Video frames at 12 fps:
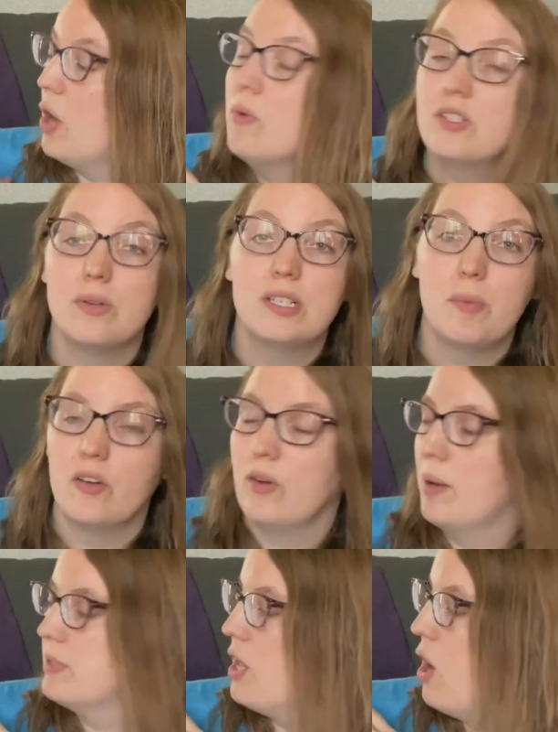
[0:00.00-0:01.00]
Oh, so it's a book of
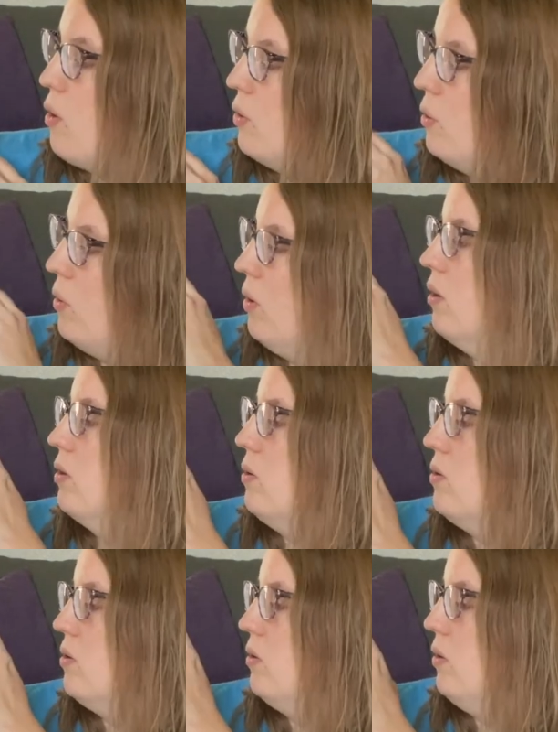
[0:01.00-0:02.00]
rhymes. Oh, cool,
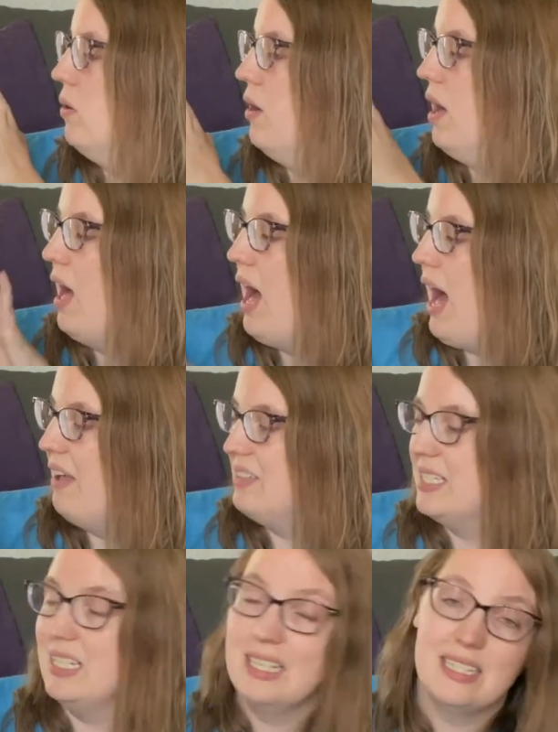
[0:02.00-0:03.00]
cool, cool. I
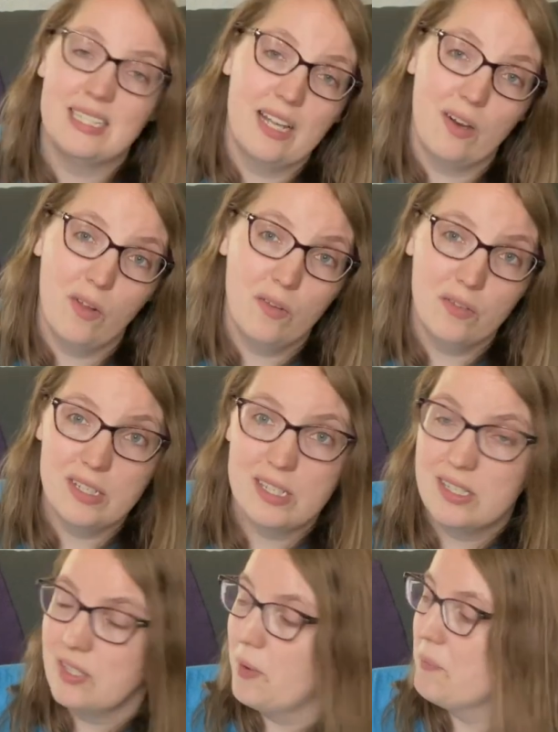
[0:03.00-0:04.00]
haven't seen inside all of these,
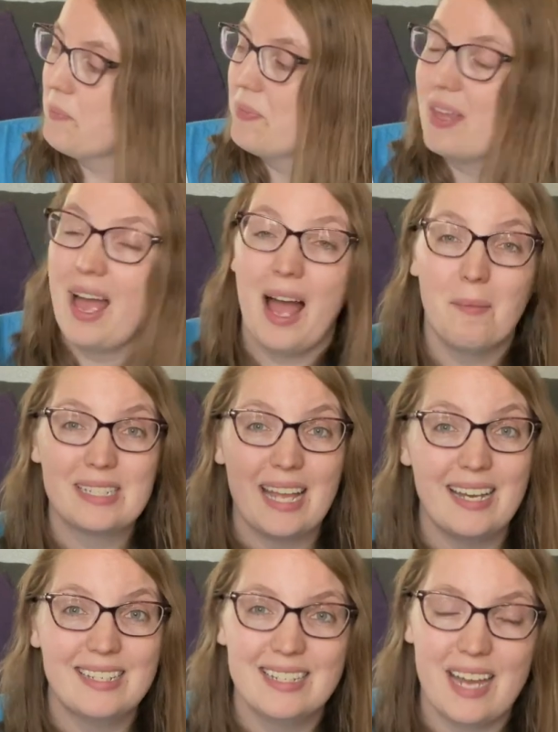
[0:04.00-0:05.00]
so I'm
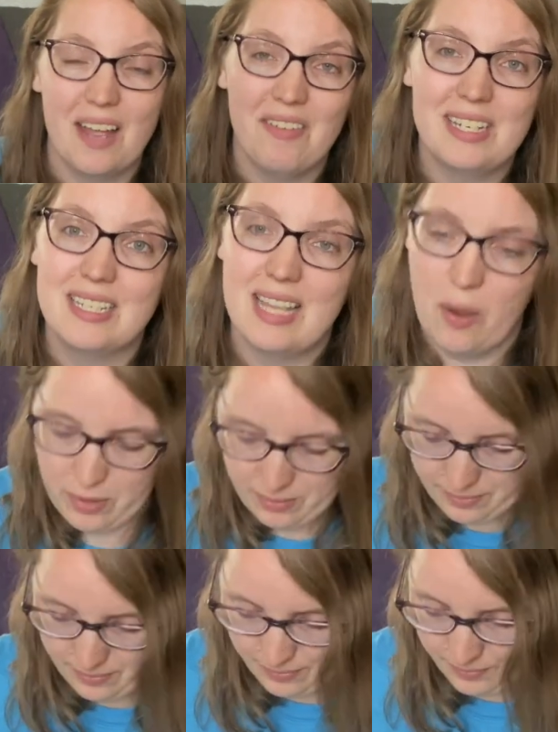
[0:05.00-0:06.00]
excited to dive into that one.
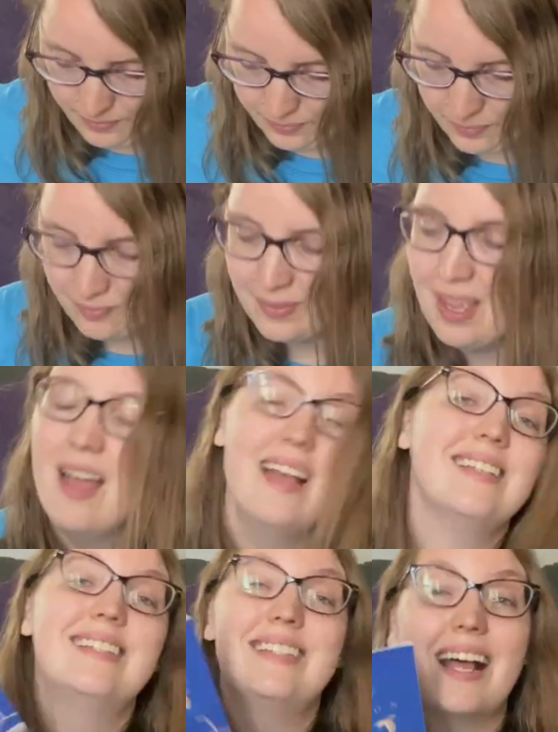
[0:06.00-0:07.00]

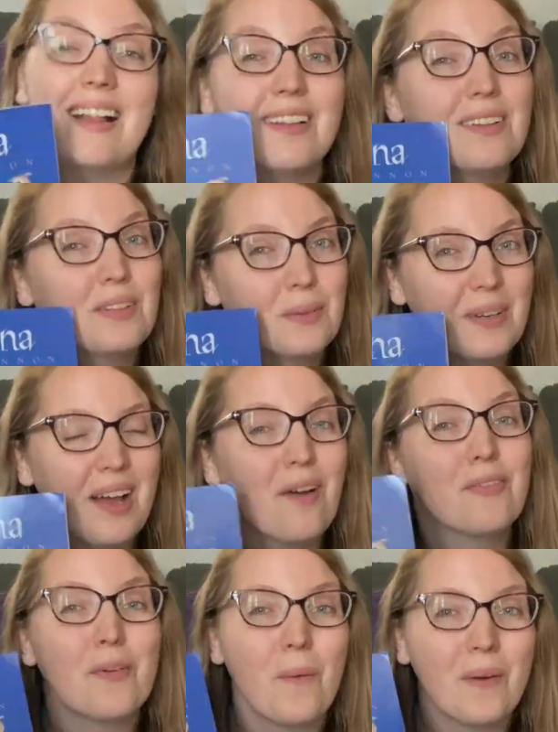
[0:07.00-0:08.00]
Stellaluna,
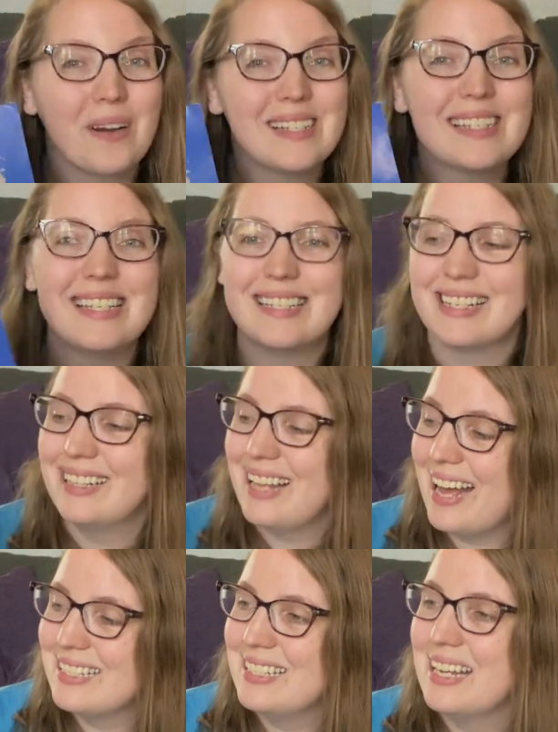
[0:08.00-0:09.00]
of course, is a
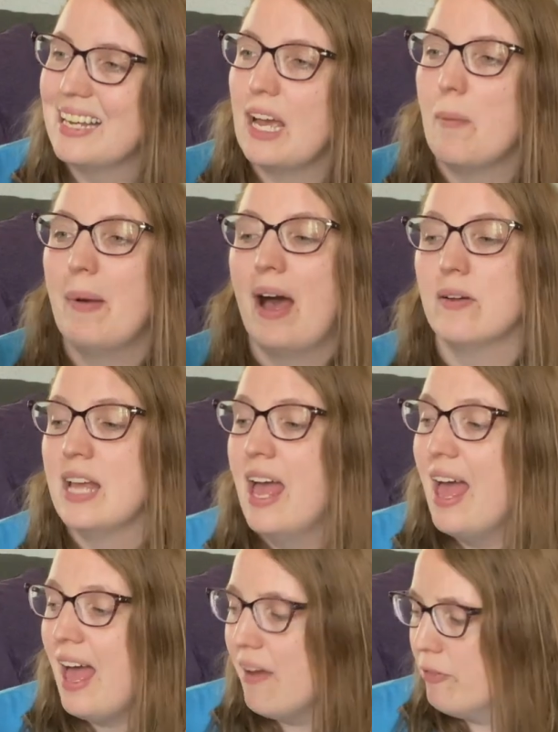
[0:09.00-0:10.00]
classic about
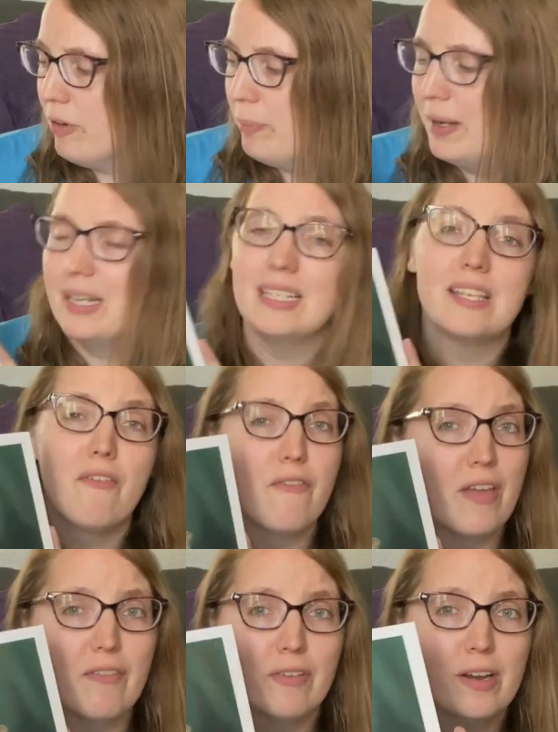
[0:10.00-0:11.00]
everybody's
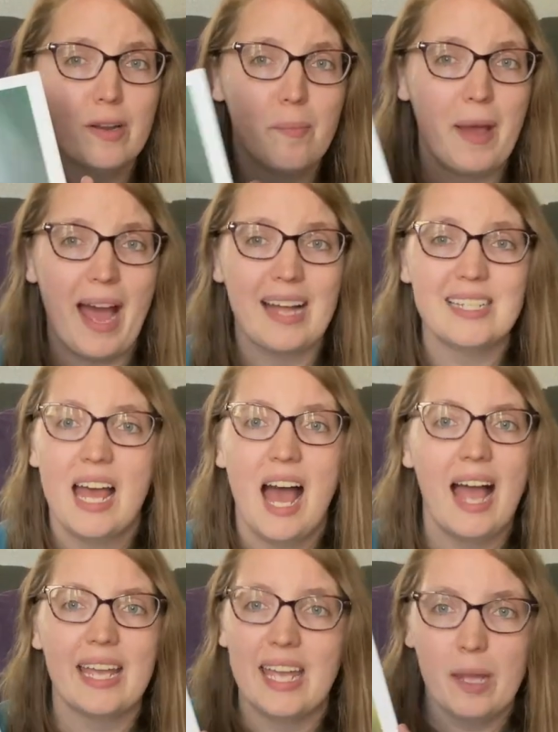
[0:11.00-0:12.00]
favorite bat.
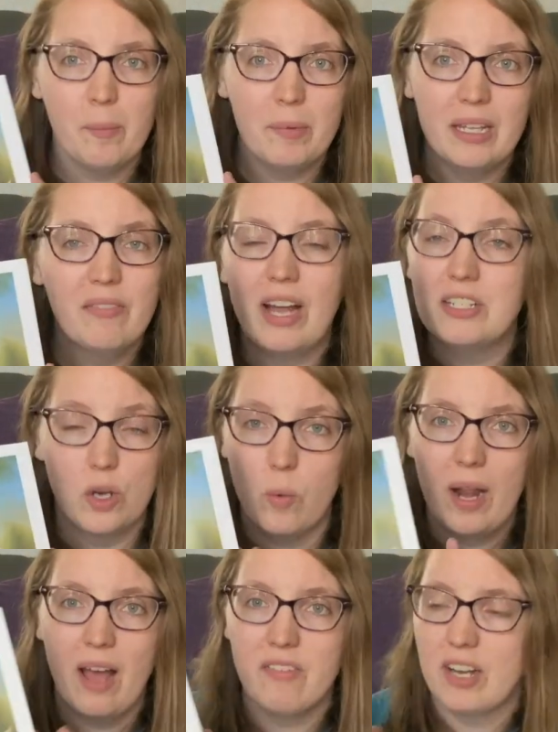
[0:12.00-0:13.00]
I can't believe I
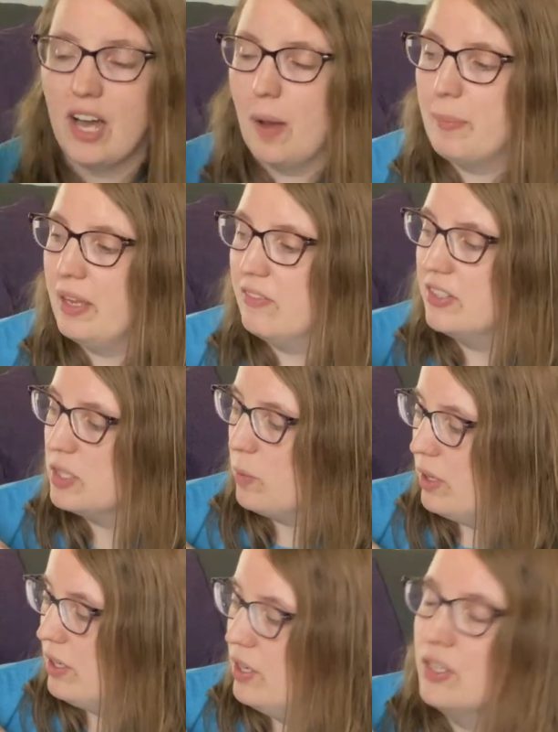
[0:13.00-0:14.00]
don't have a copy of this
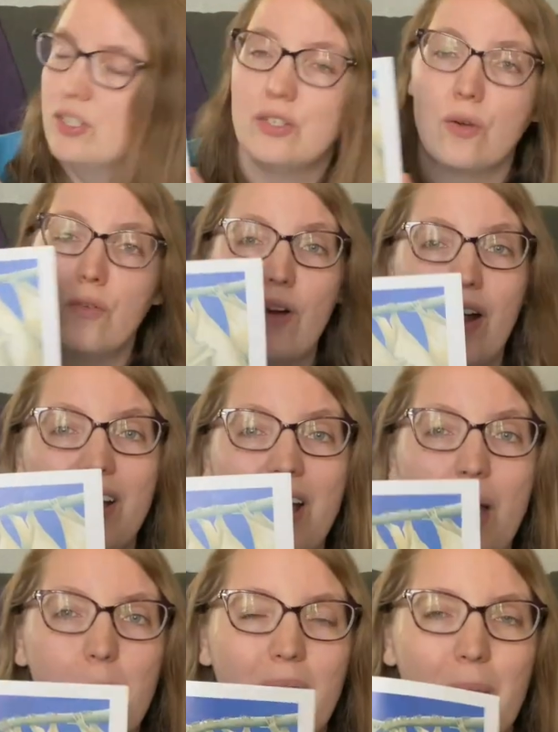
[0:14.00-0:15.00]
one so far,
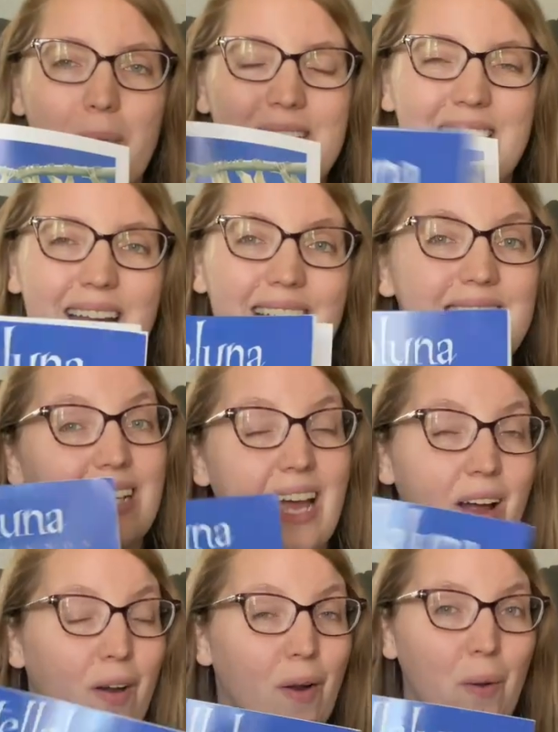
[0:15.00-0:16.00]
but I'm excited to
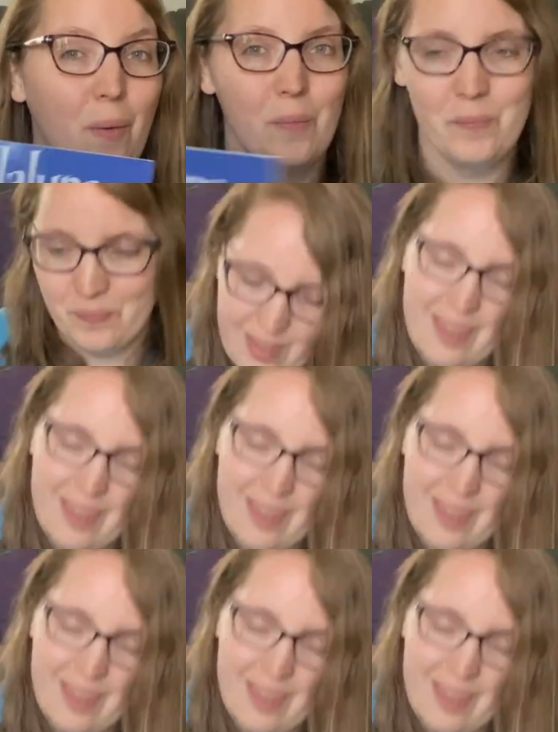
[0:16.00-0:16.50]
get our own.